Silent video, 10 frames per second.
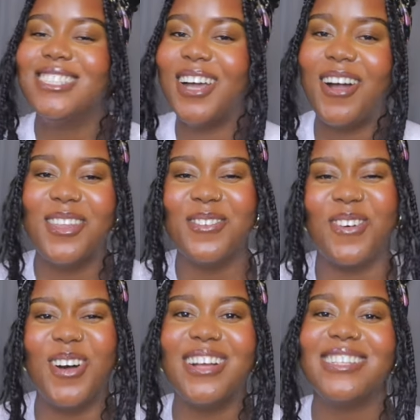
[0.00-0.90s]
Second
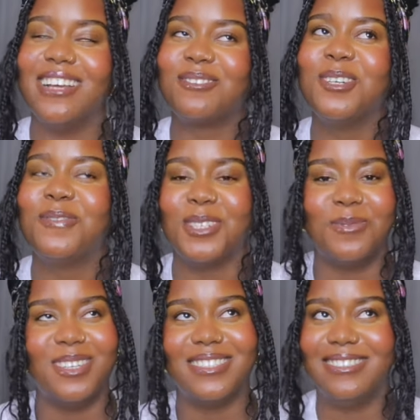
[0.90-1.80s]
of all, their school
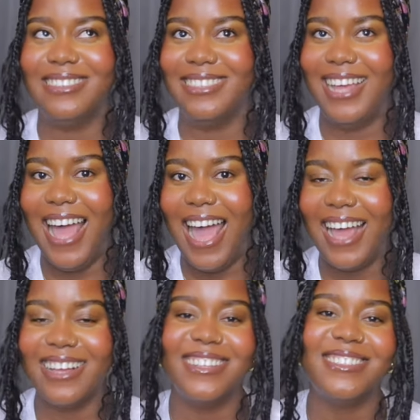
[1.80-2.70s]
fees was
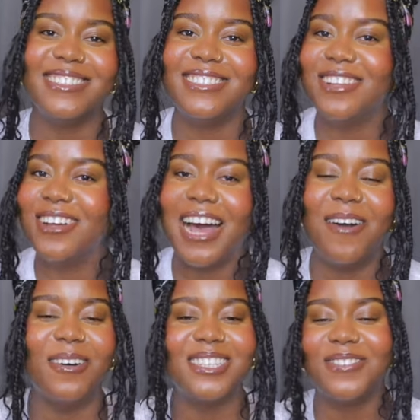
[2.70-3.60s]
not,
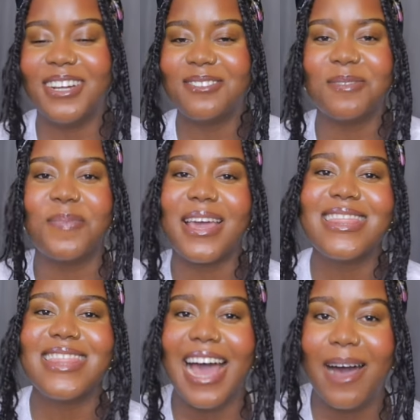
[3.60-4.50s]
I wasn't ready to pay
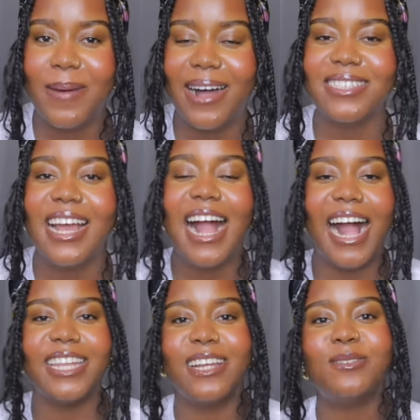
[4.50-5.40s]
that amount,
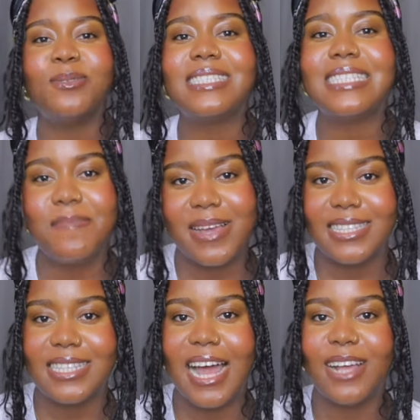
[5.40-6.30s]
and they do
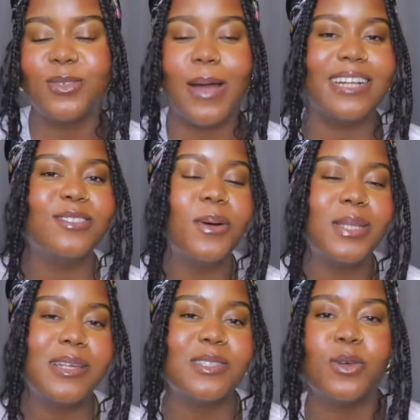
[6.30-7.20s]
semester, so I know
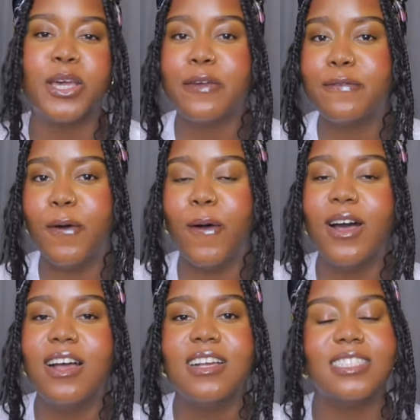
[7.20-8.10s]
what I was looking
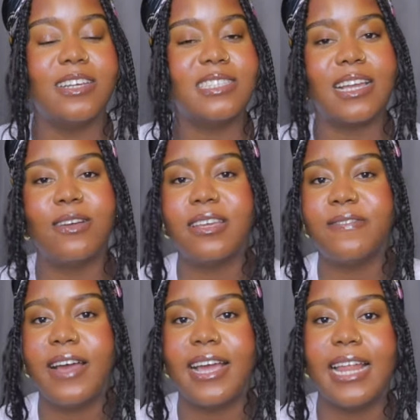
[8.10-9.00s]
for. So I was like,
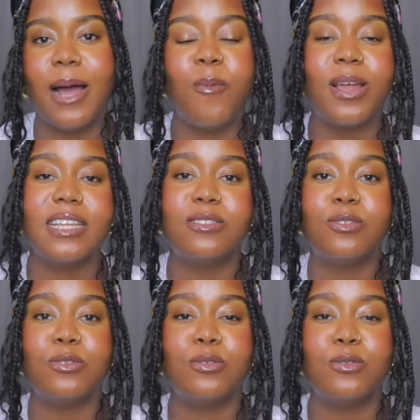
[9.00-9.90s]
okay, fine, I'm willing
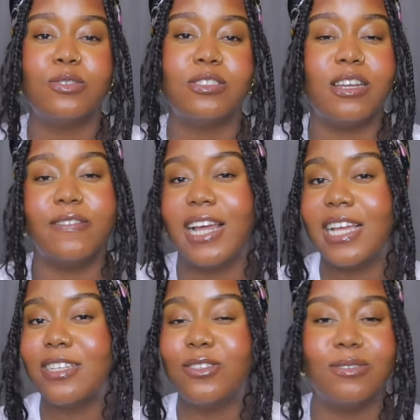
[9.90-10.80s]
to sort of
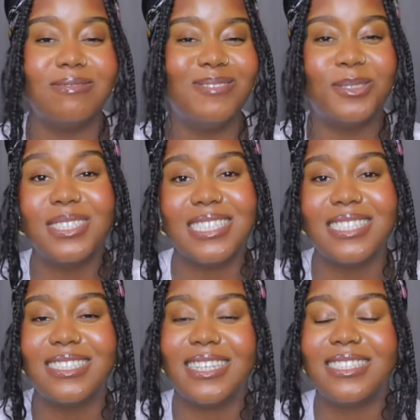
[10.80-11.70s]
like, you know, do
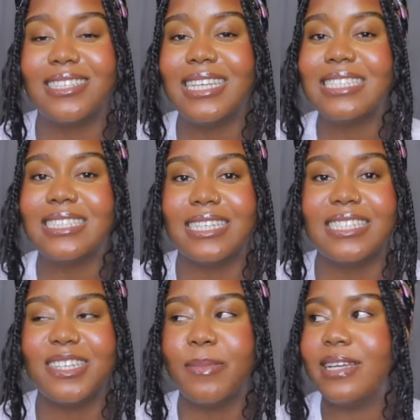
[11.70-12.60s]
this. It's still in
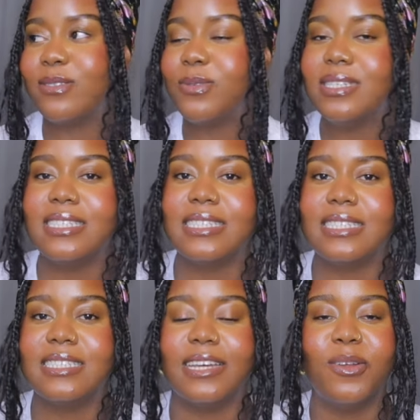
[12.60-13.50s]
Sydney, my school is in
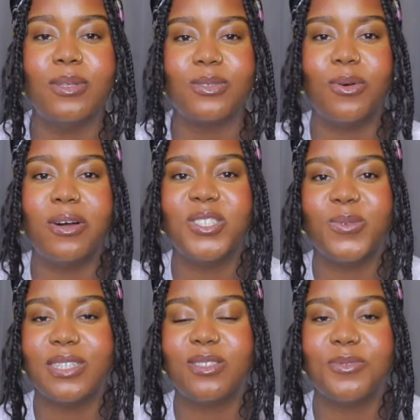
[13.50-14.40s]
Sydney. I don't want to go all the
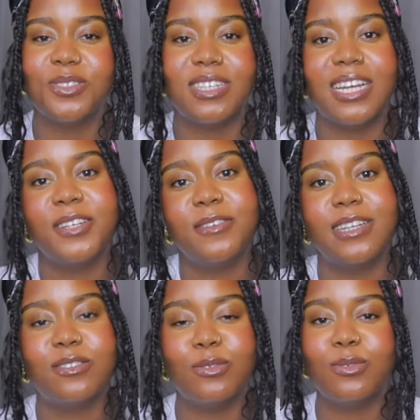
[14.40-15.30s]
way to regional
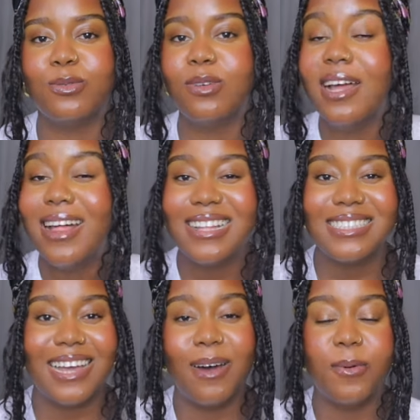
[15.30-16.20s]
area to do
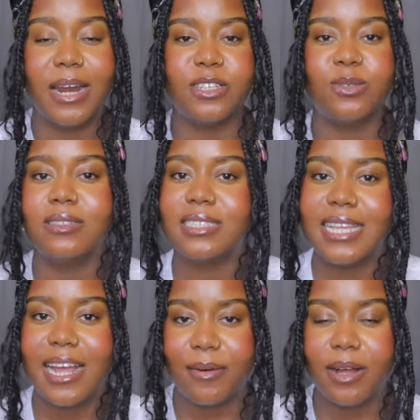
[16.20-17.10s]
that one. I just want to
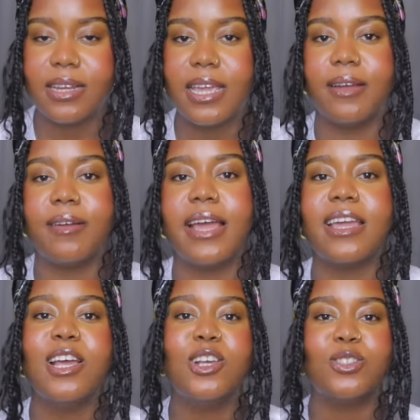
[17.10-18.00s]
stay around here,
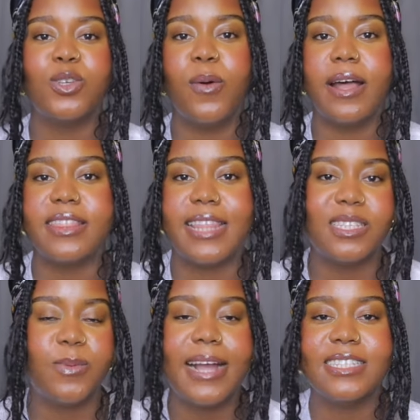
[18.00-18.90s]
right? So
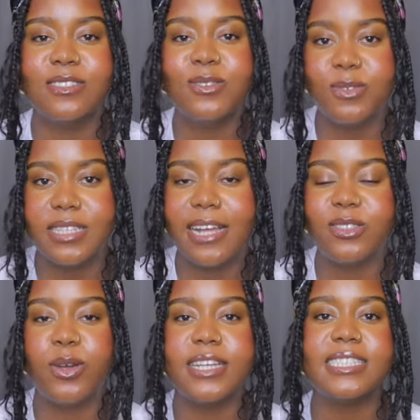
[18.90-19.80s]
that's why I didn't do
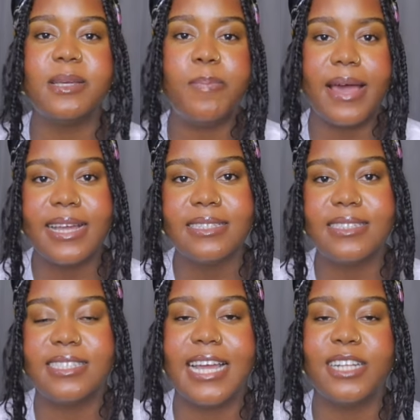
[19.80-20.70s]
that. So it
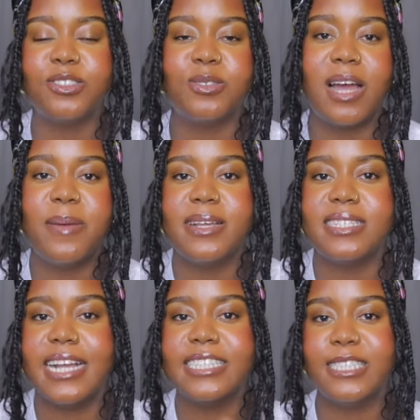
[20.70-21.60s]
depends, the entry
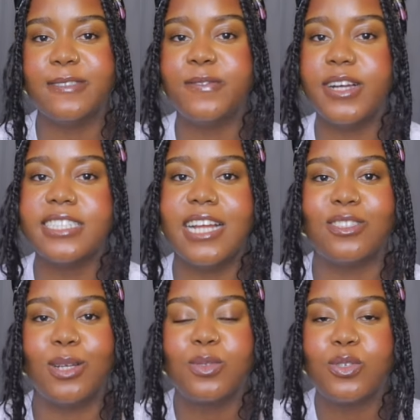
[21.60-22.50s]
requirements are different. There
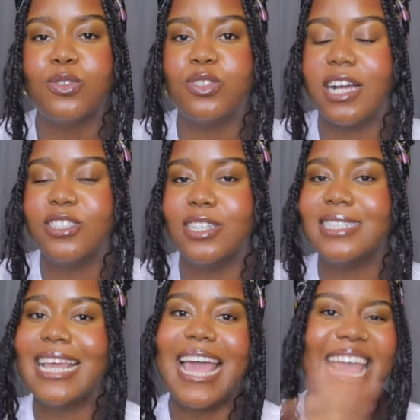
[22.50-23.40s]
are some schools you can
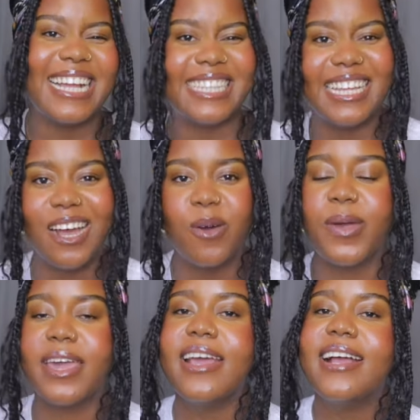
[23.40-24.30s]
just enter that
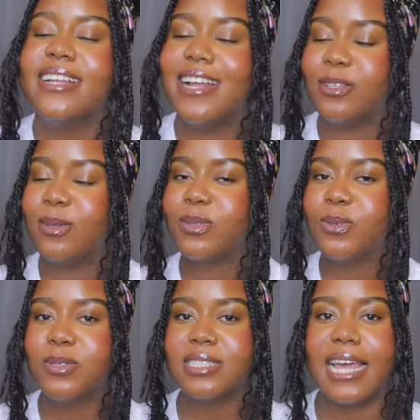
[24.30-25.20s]
way. There are some
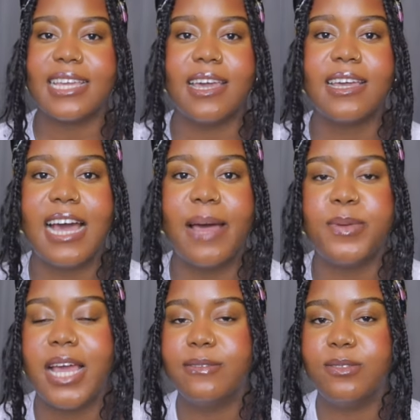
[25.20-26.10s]
schools like
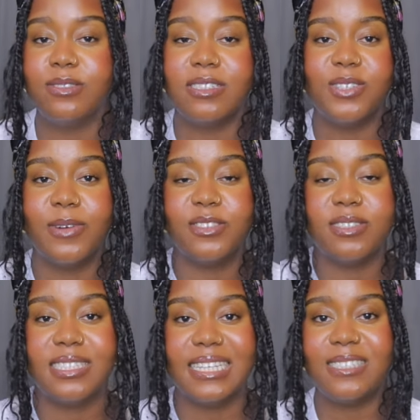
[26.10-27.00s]
ACAP, you have to do the
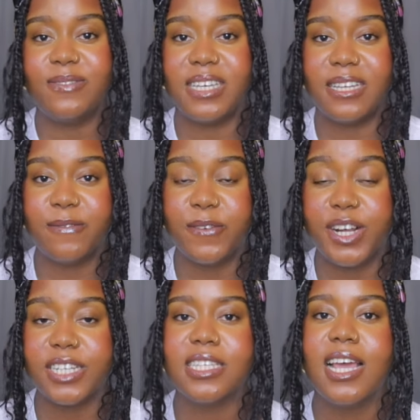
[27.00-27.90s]
graduate certificate
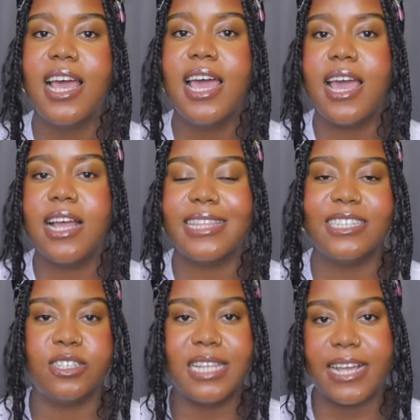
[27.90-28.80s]
first, and
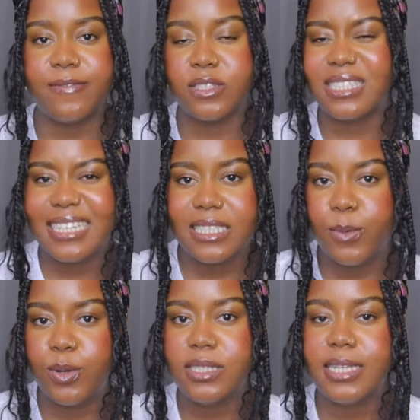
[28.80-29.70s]
that's just like for 6
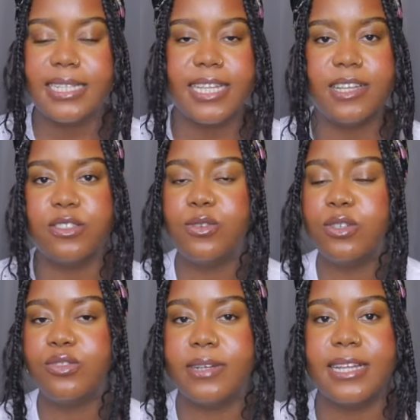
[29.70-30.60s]
months, and then you
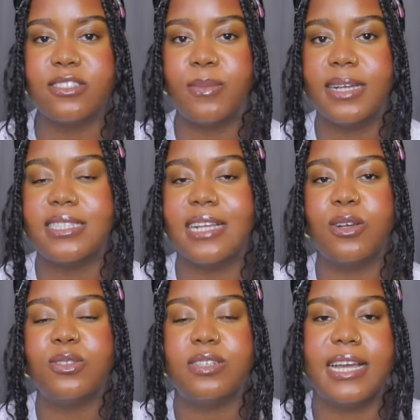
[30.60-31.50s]
go straight into master's.
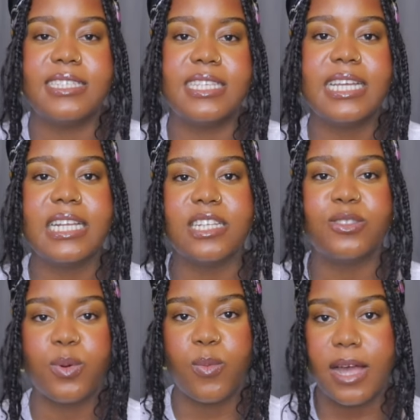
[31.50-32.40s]
Also, there's the
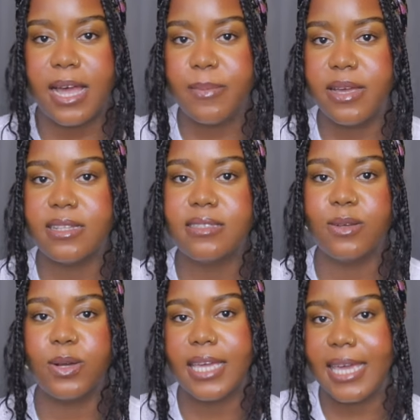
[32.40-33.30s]
English
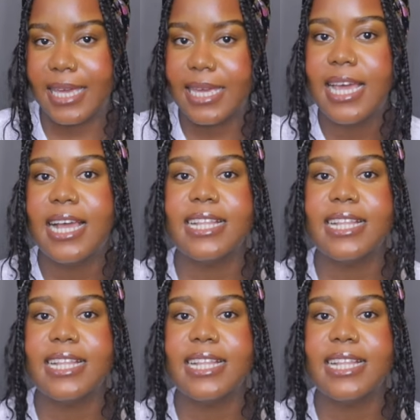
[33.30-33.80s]
requirement, okay?